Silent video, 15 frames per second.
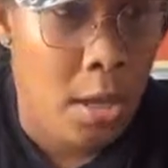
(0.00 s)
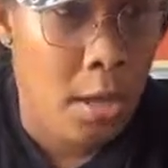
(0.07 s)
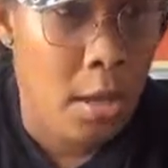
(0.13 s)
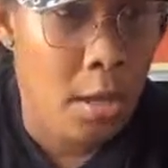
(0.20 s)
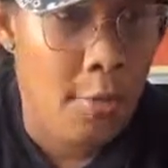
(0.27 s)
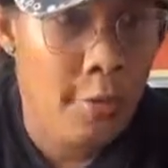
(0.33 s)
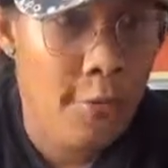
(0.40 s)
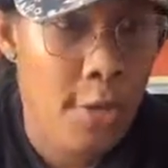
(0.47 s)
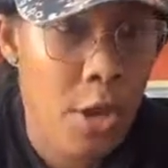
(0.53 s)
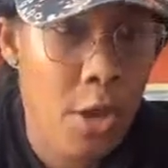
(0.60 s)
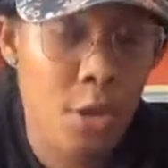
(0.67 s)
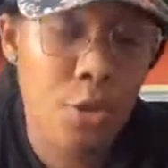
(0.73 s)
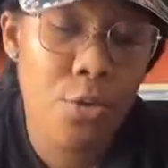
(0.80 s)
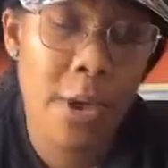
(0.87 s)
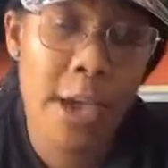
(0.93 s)
If
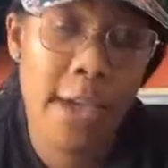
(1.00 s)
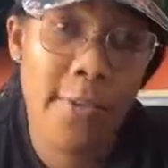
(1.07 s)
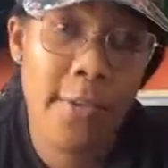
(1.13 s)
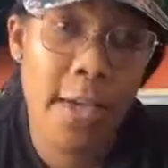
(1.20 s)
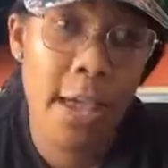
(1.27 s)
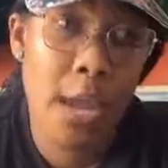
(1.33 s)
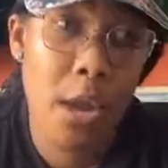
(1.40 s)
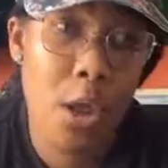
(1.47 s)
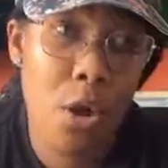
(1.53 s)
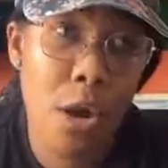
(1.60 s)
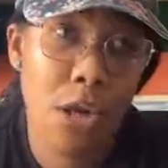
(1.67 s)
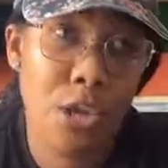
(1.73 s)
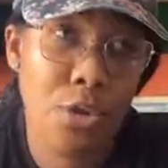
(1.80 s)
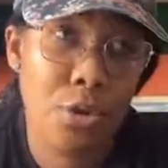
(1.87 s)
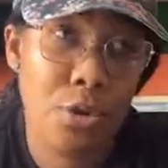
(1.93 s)
you have a
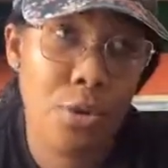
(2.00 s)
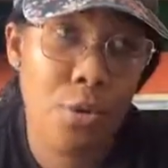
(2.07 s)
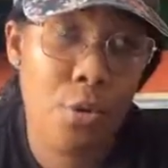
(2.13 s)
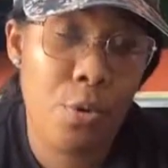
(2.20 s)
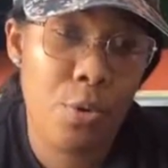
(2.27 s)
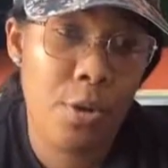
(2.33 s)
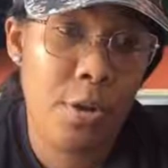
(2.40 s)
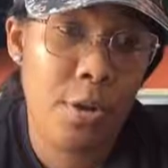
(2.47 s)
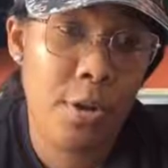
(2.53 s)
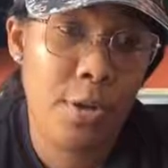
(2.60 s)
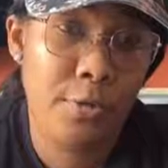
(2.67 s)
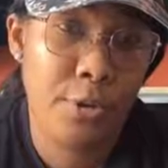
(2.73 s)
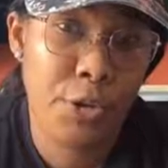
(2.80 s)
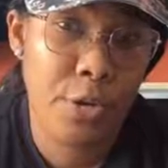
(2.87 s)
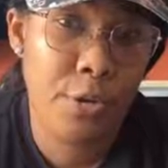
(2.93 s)
large order
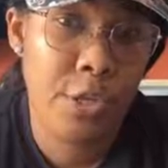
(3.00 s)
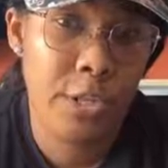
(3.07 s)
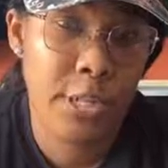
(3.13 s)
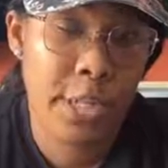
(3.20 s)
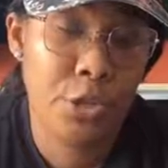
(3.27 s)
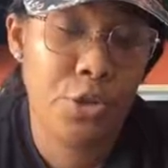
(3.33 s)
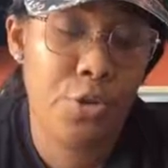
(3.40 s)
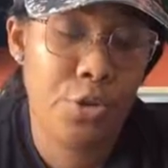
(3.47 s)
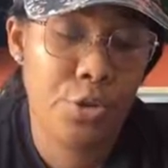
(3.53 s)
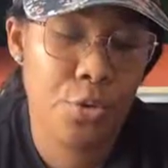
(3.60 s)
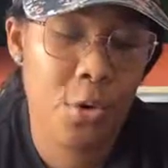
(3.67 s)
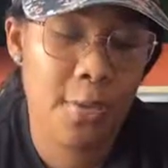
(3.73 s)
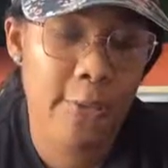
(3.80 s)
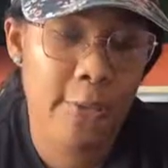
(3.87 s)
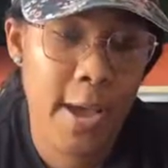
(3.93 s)
of shirts that you're
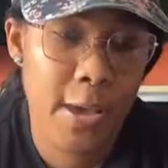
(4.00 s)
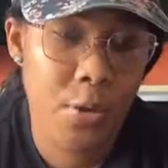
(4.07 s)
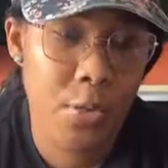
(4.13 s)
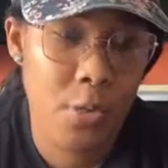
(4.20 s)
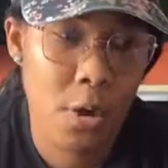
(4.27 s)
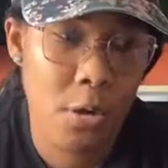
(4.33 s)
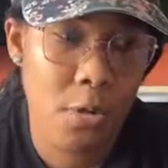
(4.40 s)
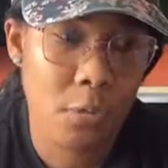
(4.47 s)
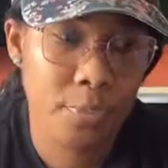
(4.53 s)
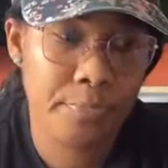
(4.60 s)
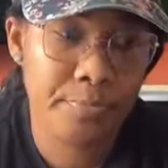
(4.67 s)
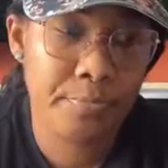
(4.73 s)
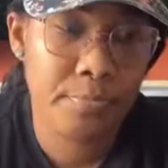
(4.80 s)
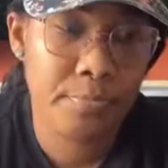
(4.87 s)
doing vinyl on,